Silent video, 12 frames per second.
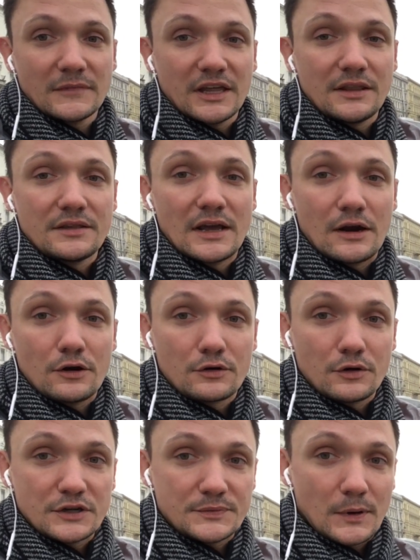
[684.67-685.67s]
And then the Arab
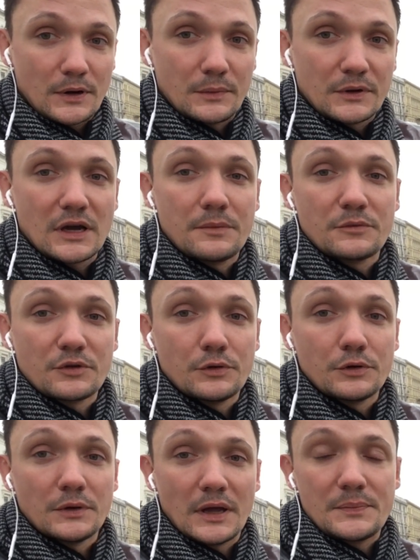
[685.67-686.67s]
Cross Party would come
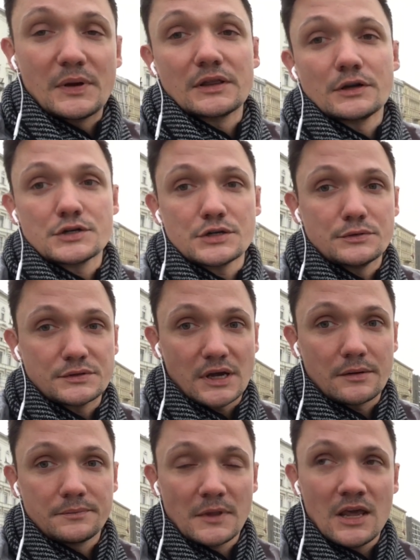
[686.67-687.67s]
through and pick their shoes up.